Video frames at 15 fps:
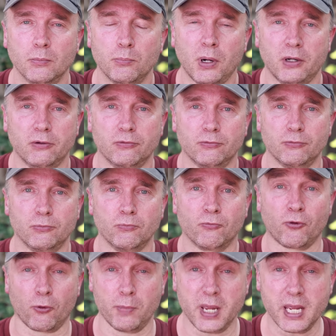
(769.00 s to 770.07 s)
But
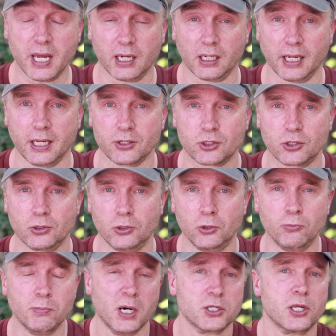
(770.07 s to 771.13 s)
for me at least,
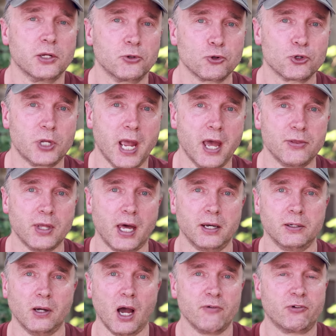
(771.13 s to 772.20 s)
you must understand that
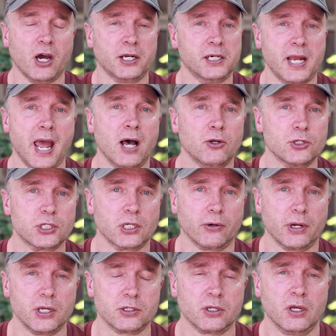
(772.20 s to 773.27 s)
I've got an L
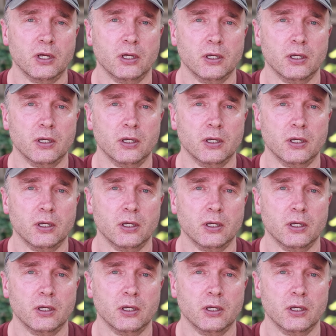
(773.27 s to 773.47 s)
series